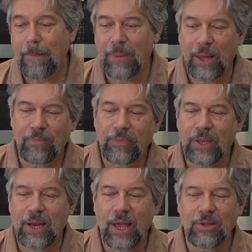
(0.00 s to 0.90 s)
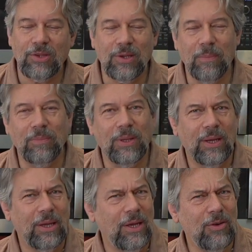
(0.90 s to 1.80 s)
but it has some
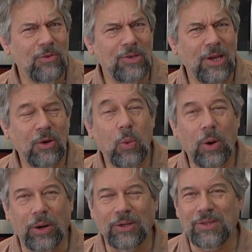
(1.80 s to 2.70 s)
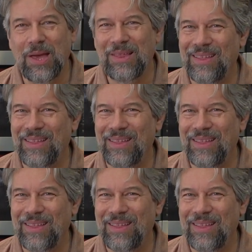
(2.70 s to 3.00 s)
interesting quirks.